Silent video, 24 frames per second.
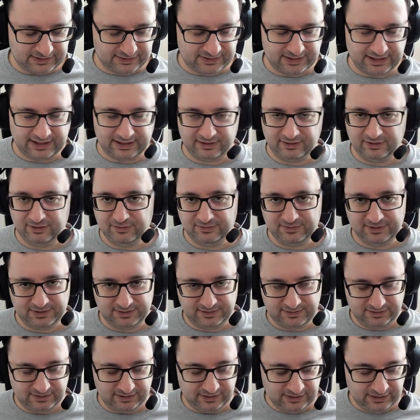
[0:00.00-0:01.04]
That covers
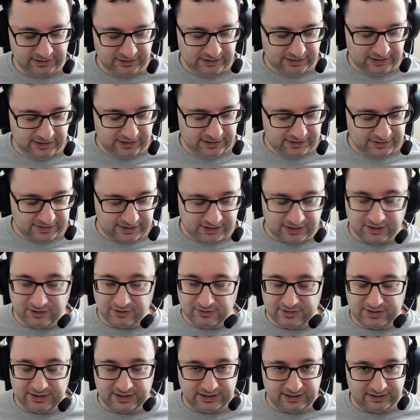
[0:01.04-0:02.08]

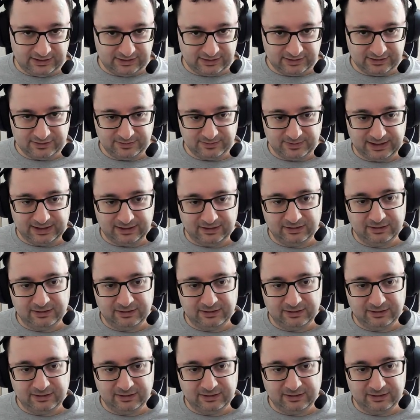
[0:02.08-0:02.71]
security as well.